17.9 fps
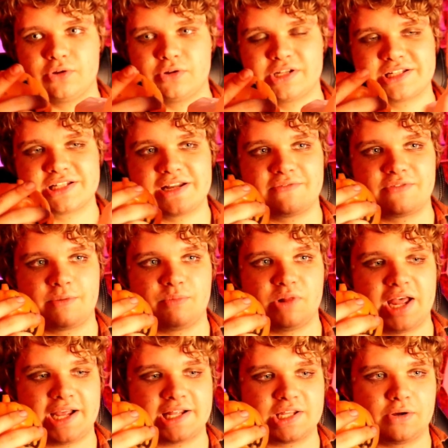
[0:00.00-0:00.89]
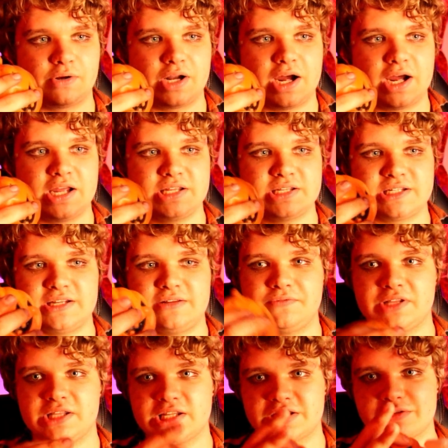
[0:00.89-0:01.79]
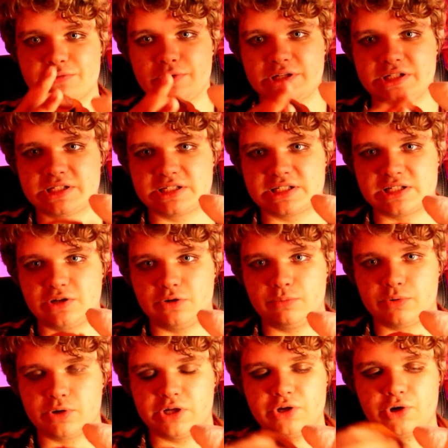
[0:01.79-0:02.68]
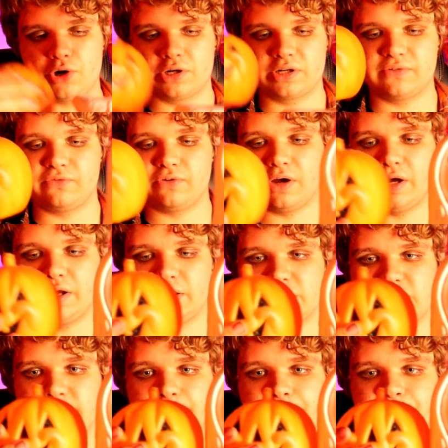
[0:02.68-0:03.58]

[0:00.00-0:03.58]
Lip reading: though it doesn't have the blacked out eyes, even this one's still pretty hard to find.